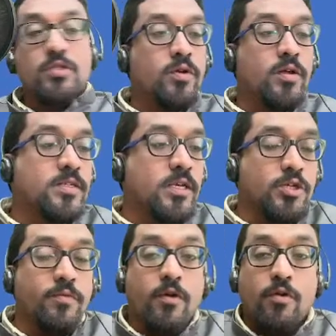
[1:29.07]
today's
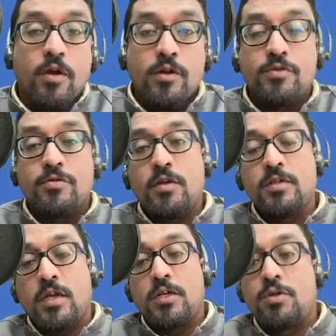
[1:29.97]
session we're going to continue the
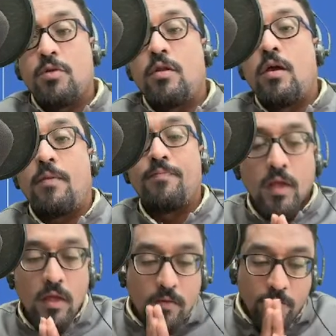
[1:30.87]
discussion on.
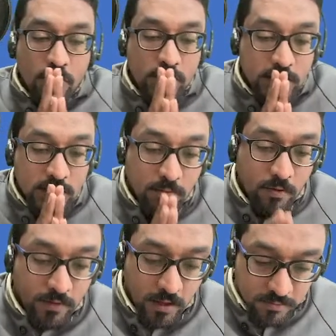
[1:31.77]
We're going to see some
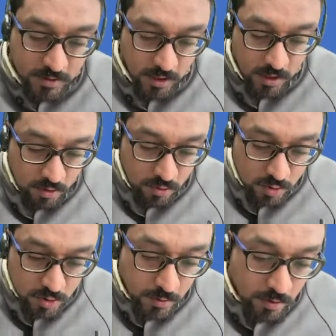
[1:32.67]
of the
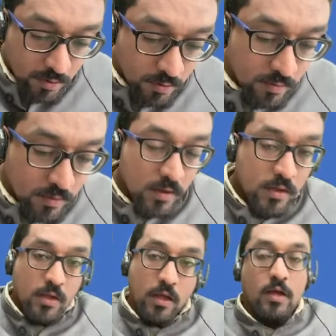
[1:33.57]
MCQs. We're going
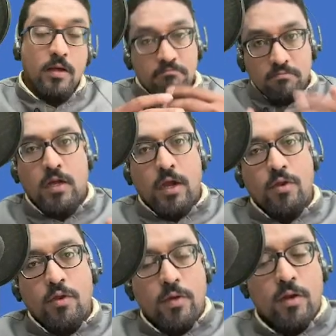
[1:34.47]
to
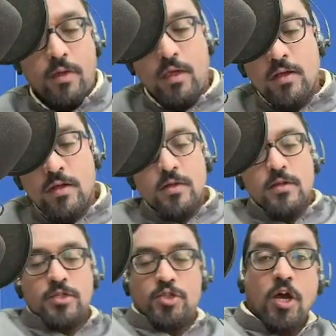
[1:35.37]
continue where we
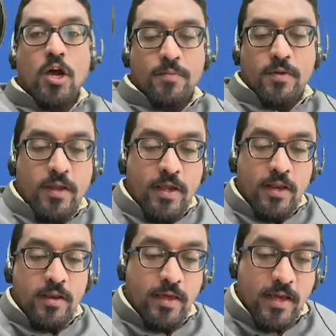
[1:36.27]
stopped
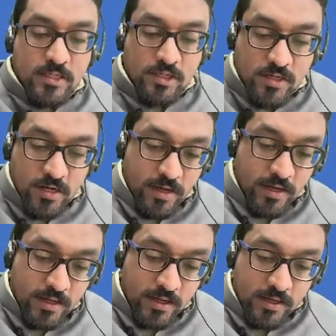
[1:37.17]
in
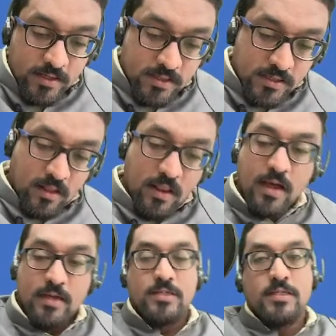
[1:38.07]
yesterday's
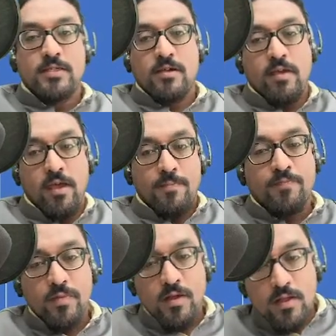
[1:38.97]
class. Okay,
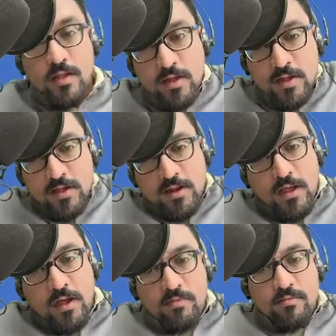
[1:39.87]

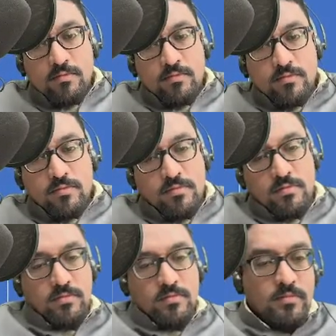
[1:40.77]
now
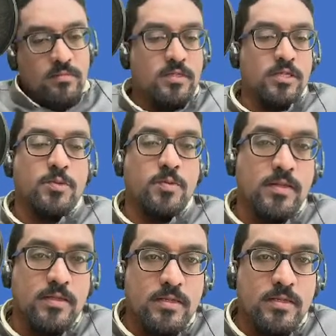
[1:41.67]
just 1